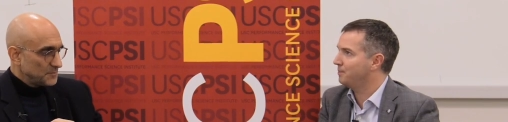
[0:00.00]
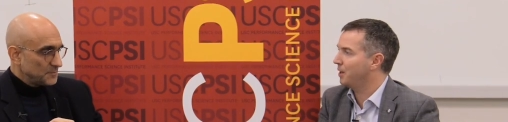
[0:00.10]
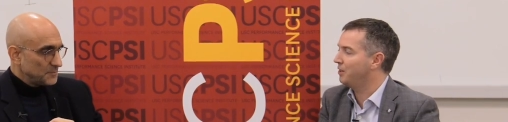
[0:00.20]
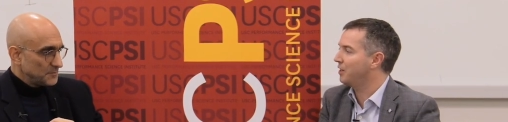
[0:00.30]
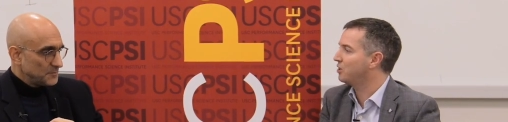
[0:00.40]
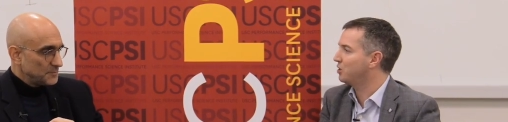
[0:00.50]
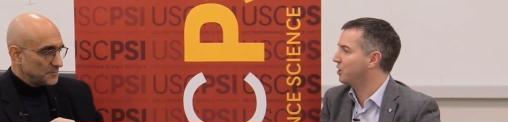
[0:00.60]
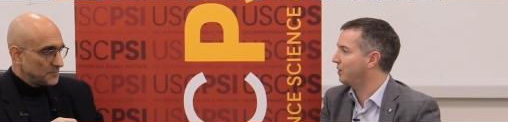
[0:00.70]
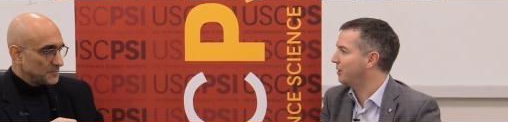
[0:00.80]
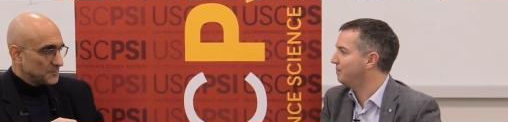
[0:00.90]

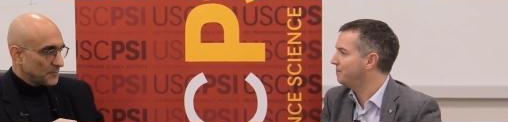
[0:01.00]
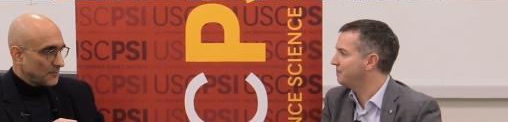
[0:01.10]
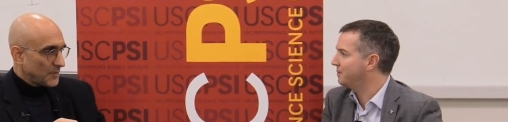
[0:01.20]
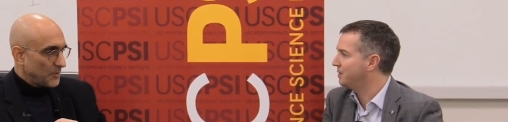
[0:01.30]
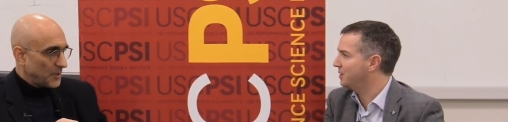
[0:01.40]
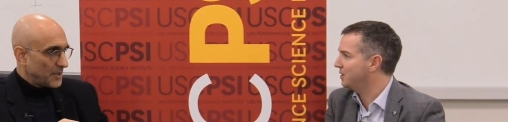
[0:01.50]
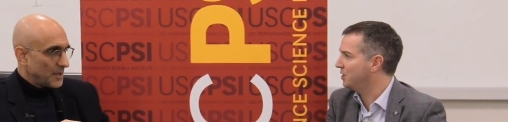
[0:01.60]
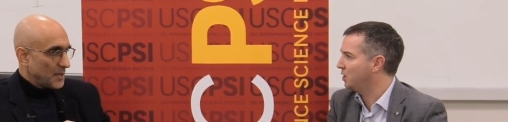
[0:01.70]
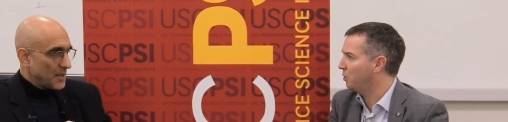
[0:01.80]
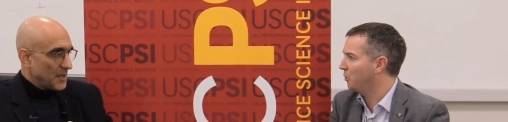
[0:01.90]
Speaker 1: unnecessary? Right.
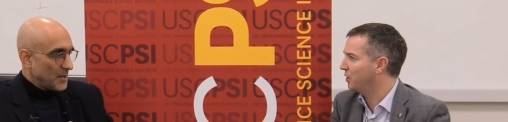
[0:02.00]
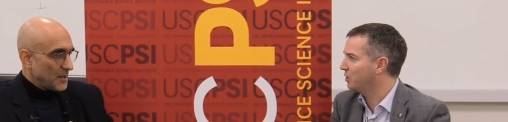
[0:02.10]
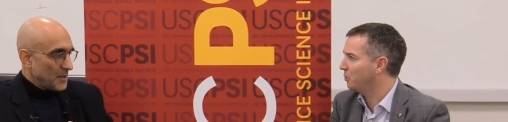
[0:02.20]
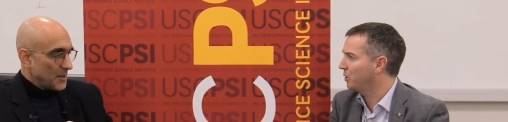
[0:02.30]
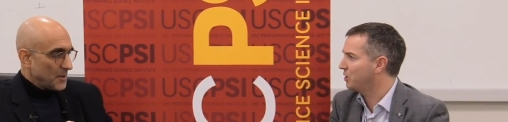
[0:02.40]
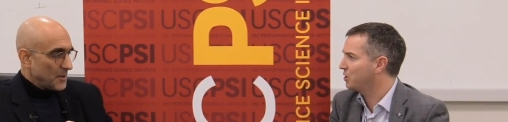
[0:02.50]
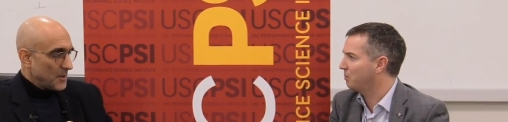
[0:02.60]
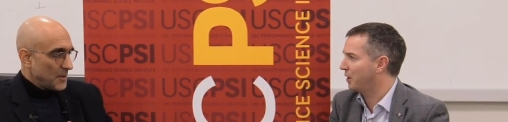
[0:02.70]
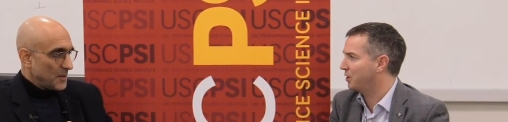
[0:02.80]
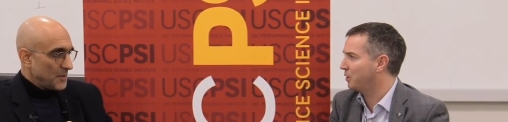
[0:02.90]
You know, where does your
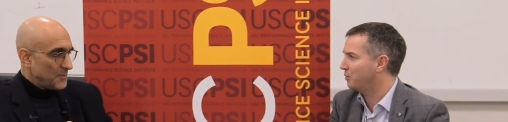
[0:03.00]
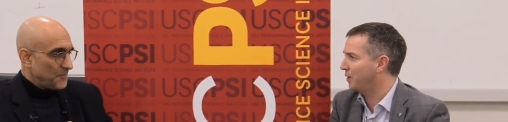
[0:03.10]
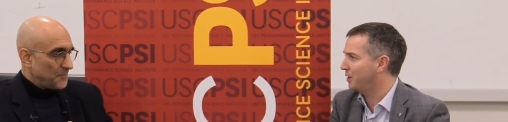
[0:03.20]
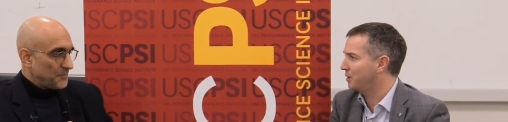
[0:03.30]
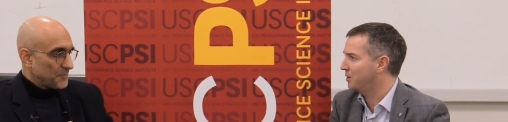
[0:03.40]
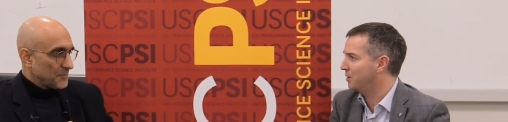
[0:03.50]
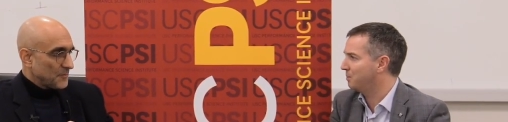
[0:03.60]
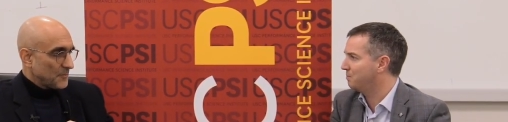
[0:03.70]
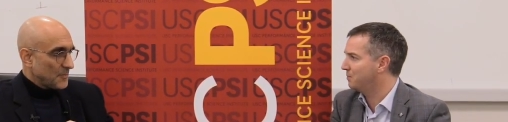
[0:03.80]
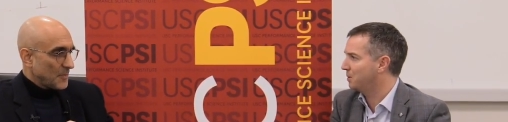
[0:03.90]
mind go to find
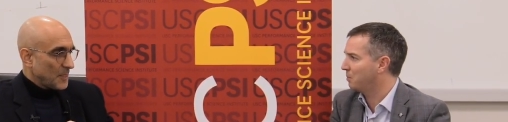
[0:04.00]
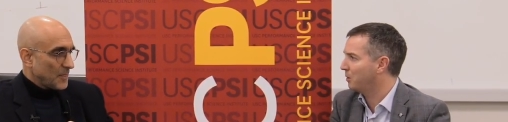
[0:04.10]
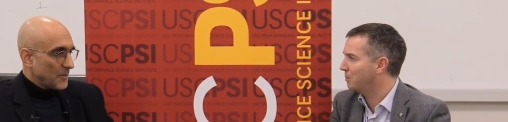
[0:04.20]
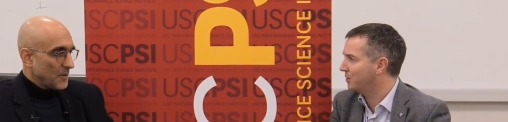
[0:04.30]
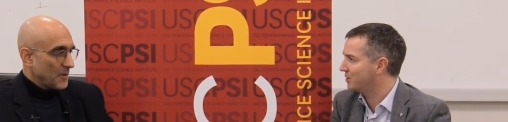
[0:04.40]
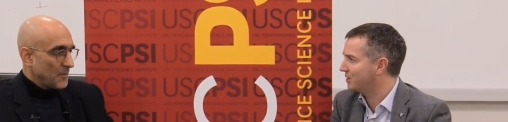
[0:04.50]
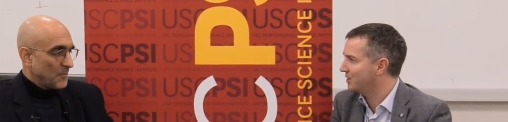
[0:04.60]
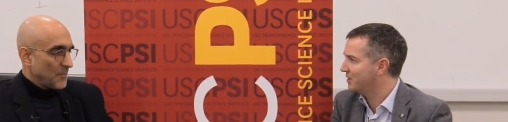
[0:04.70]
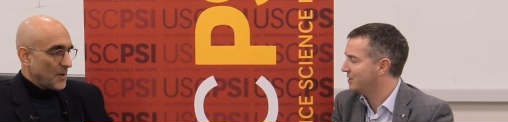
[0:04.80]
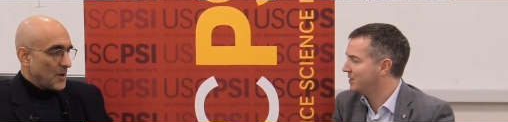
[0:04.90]
the purpose?
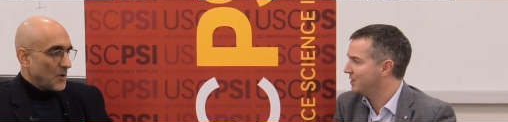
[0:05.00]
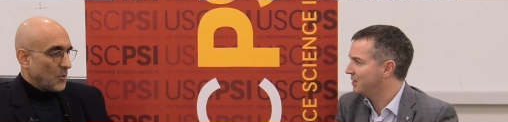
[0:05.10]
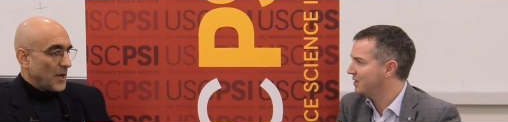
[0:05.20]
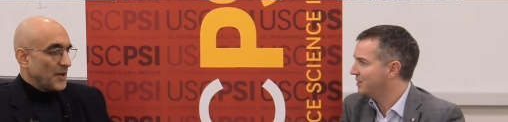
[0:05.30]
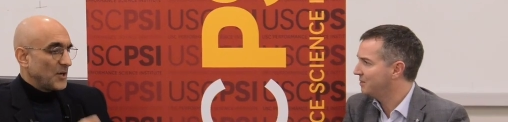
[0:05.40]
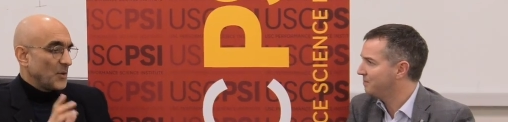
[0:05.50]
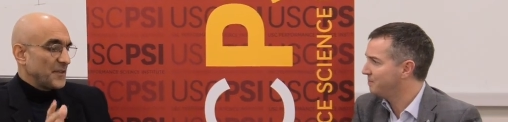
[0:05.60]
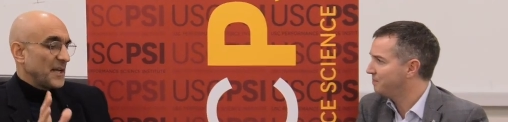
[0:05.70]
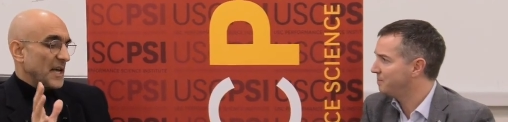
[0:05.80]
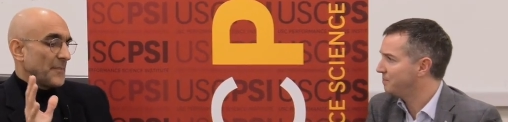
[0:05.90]
Speaker 2: Well, you know, one
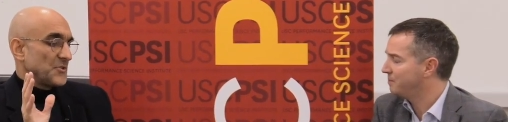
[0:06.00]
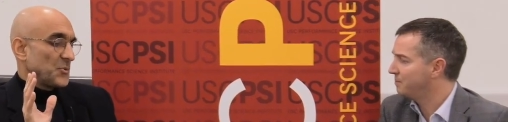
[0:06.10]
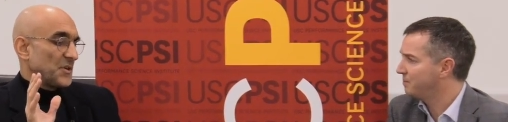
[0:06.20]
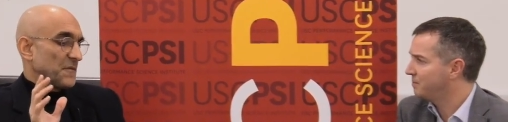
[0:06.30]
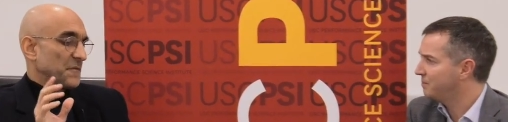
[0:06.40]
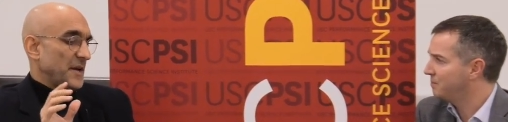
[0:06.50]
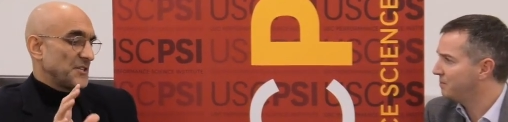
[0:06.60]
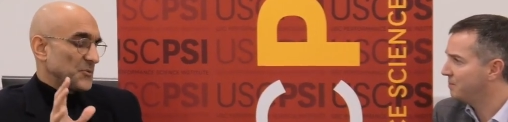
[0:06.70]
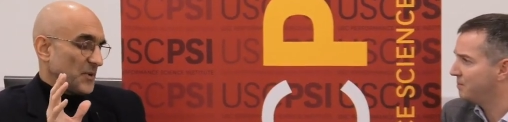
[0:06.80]
thing that happens when you're faced